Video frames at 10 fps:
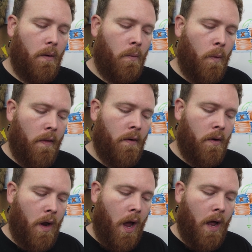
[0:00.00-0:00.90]
whether
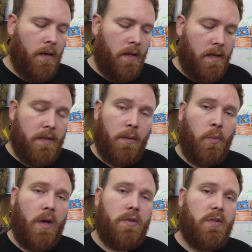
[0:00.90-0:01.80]
or not these
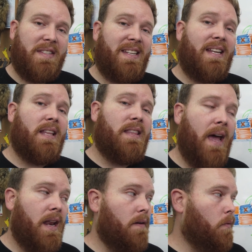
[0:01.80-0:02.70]
compressors needed
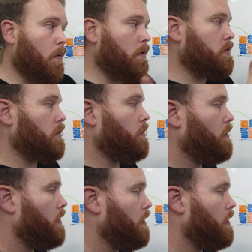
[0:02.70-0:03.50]
that if we were to